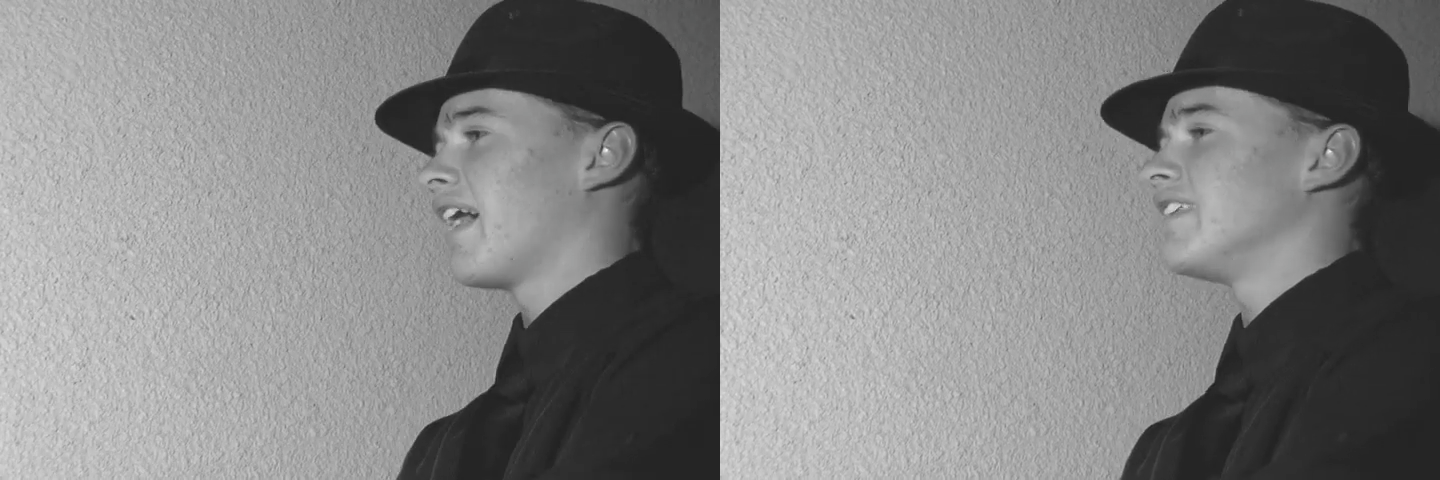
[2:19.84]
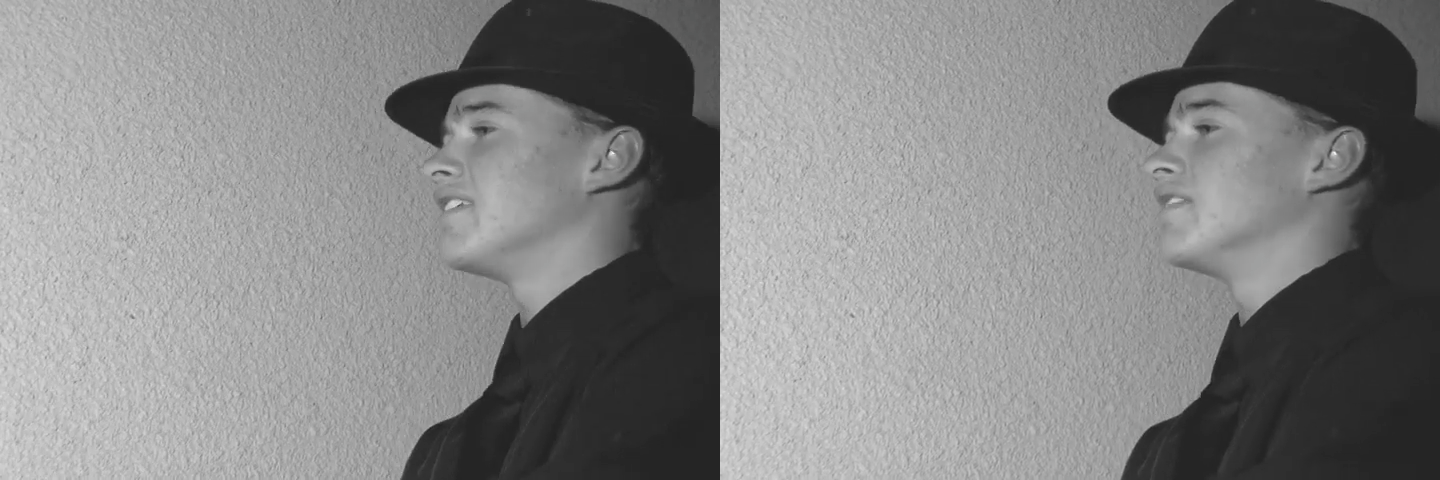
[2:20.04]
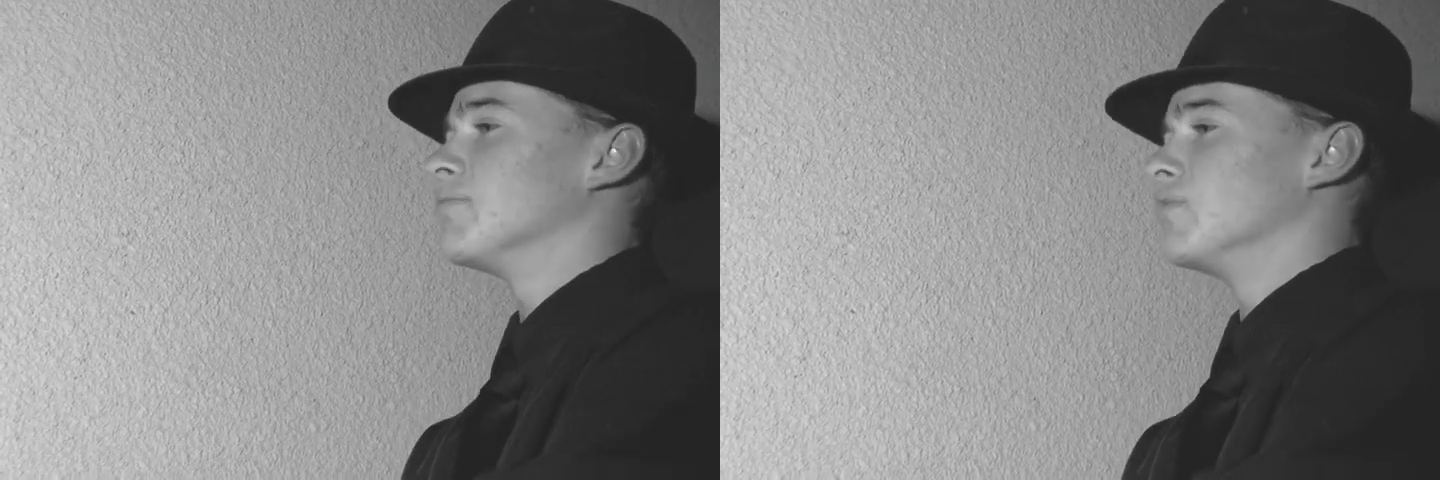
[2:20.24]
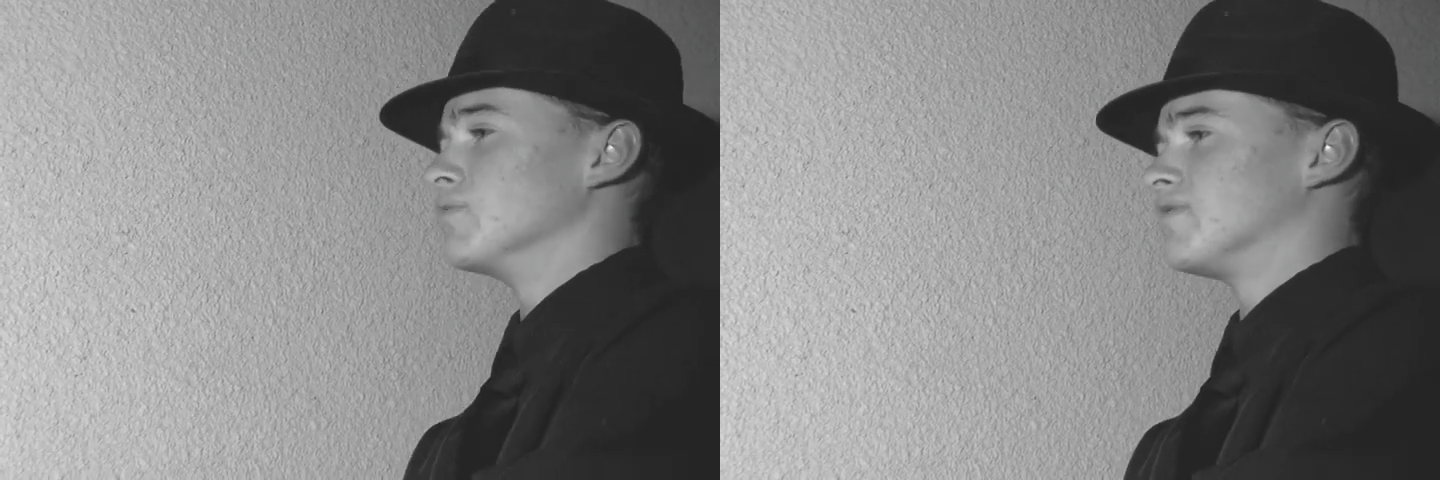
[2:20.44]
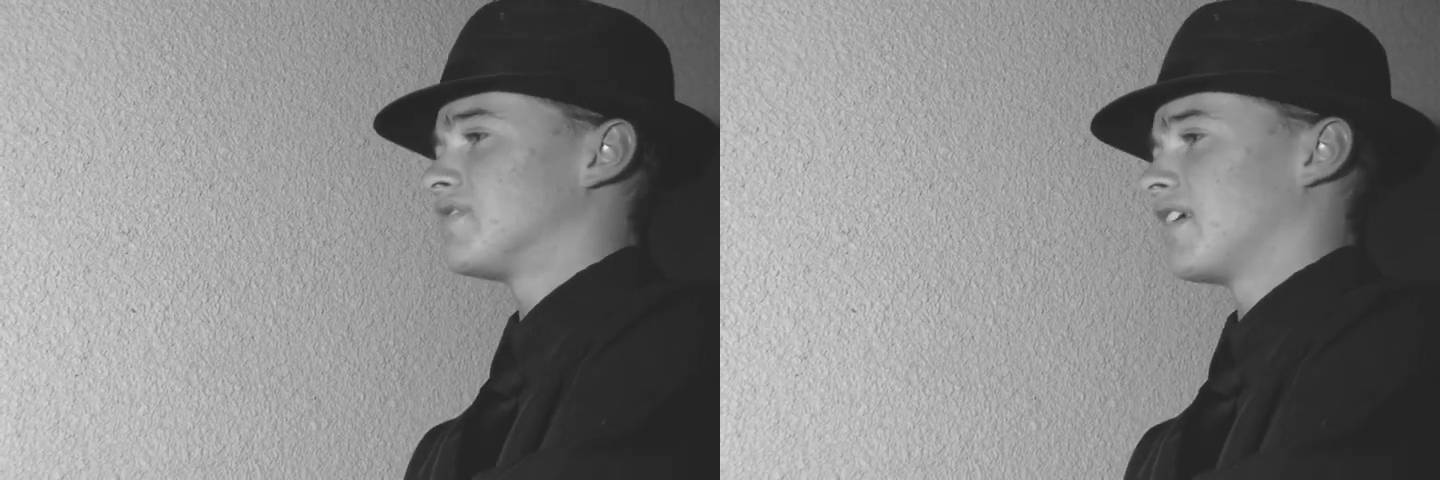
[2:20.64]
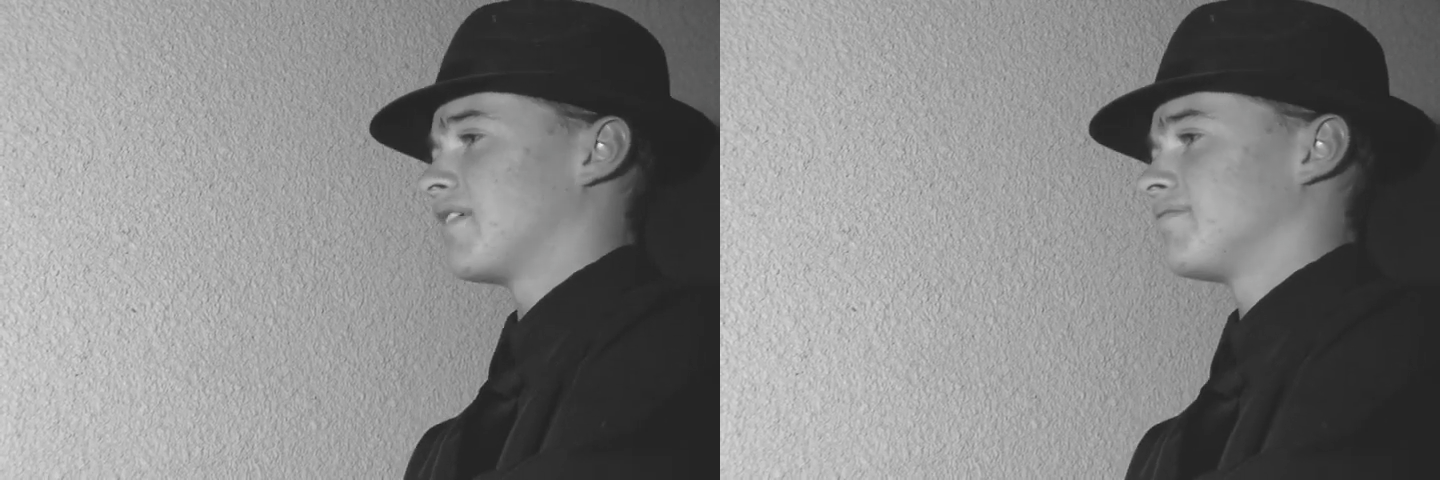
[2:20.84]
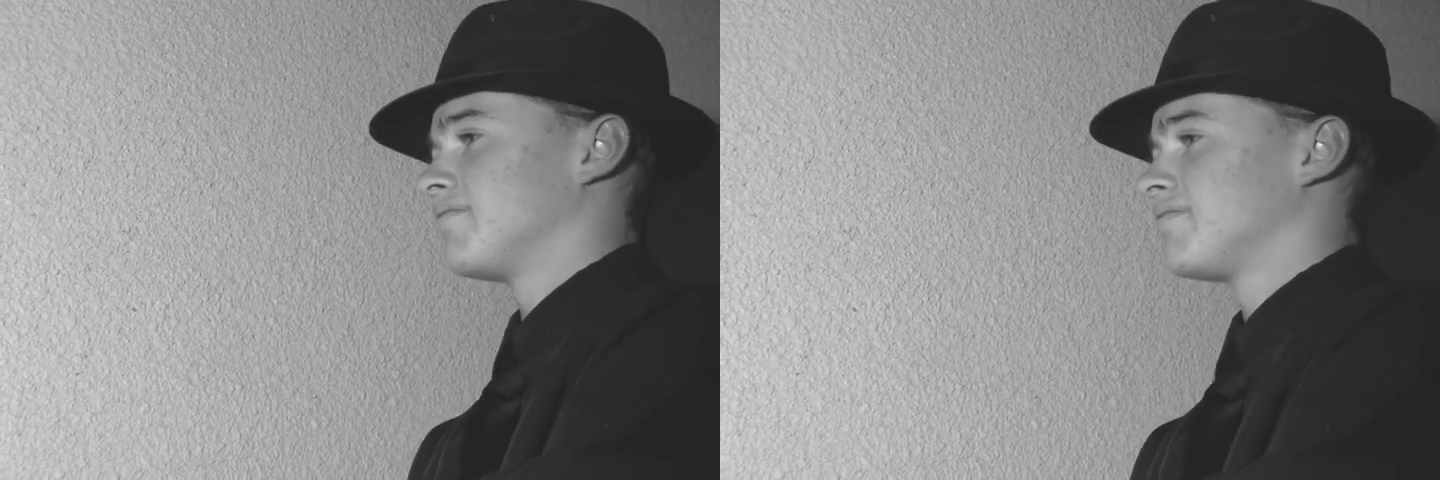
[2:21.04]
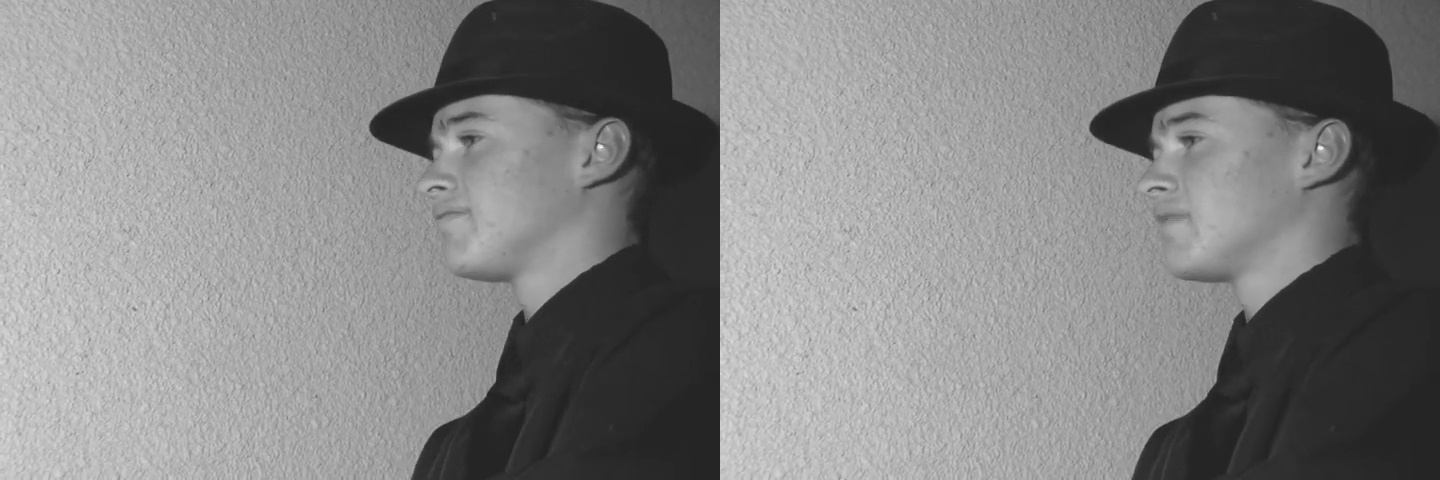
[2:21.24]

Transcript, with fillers: I ain't in the mood, Sam.